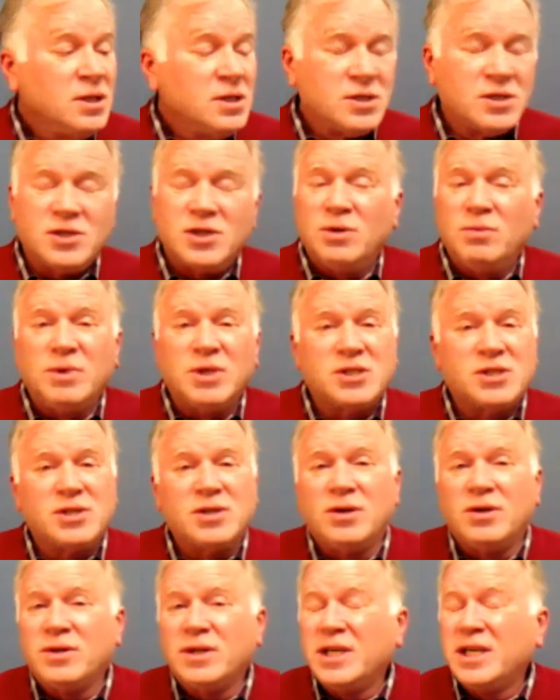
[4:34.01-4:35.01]
So much
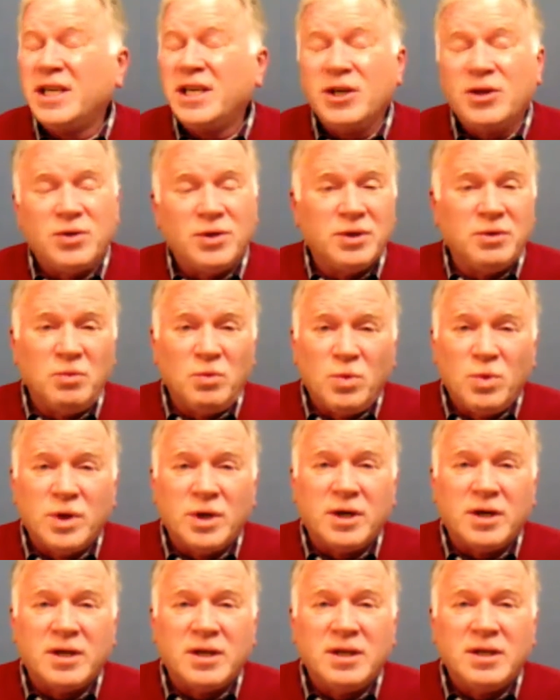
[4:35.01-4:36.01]
so that he couldn't
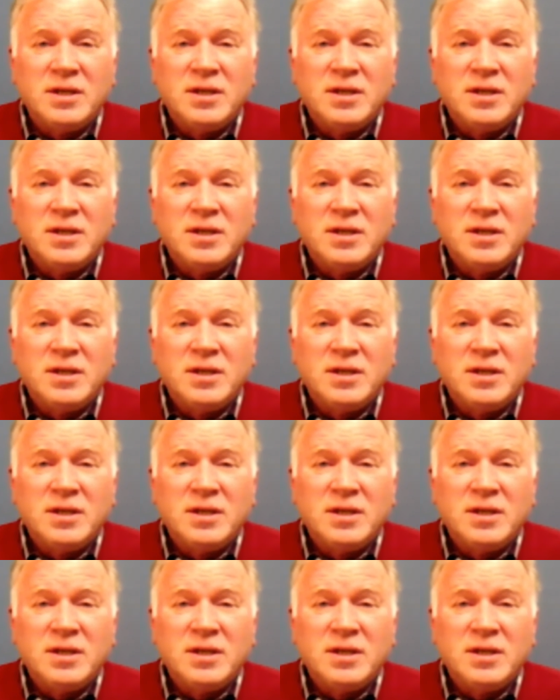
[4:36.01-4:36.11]
work.